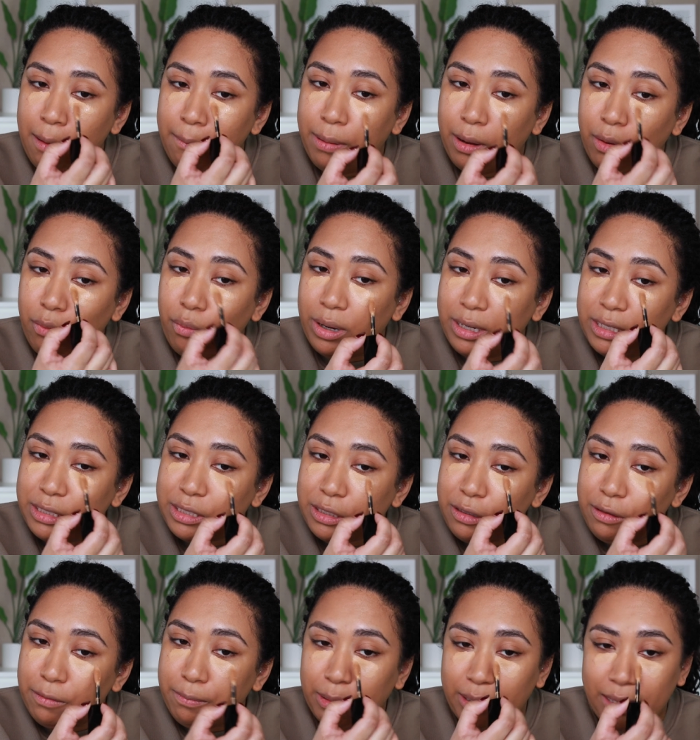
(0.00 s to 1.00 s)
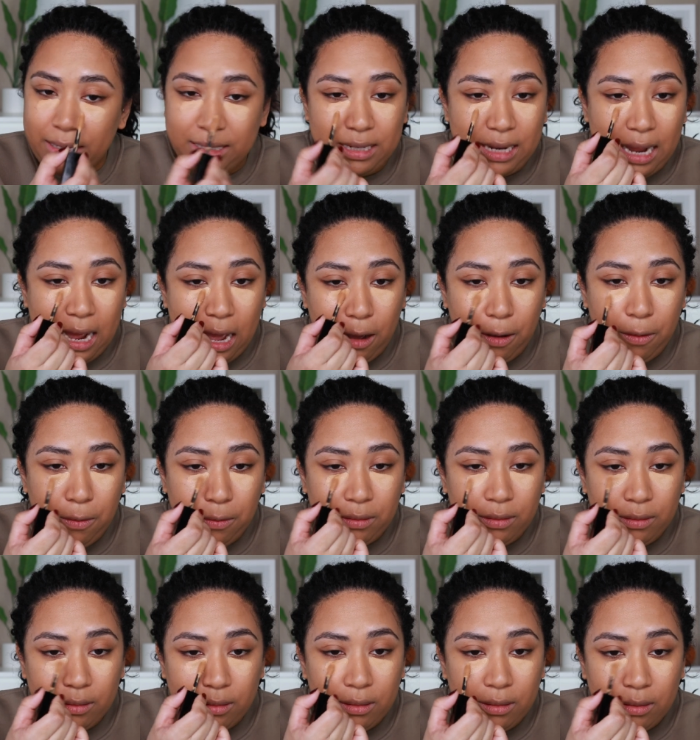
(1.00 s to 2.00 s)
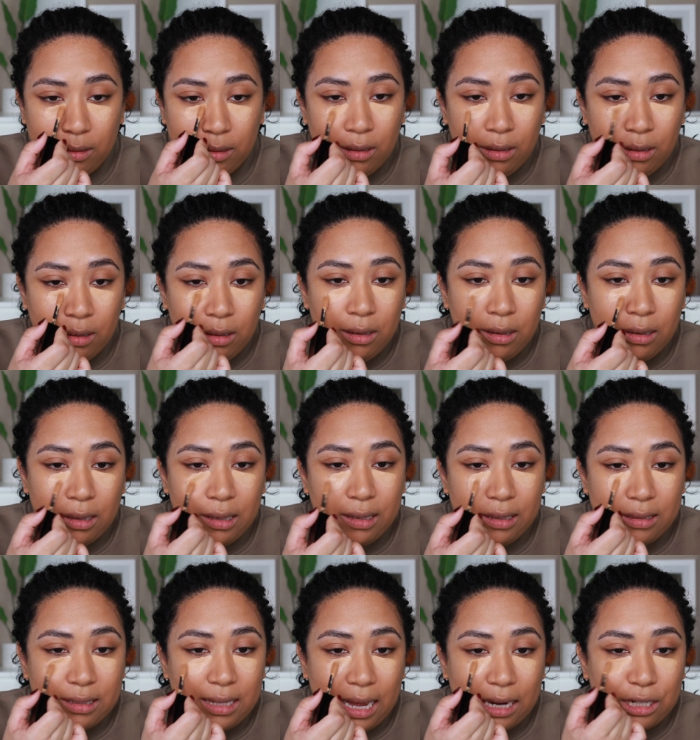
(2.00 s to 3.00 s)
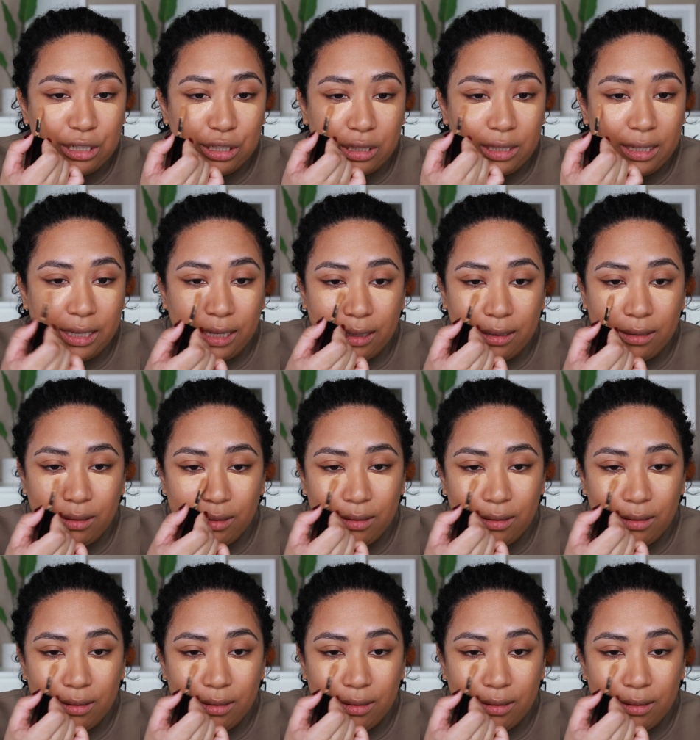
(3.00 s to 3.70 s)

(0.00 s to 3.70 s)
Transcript: but once you blend it out, it's actually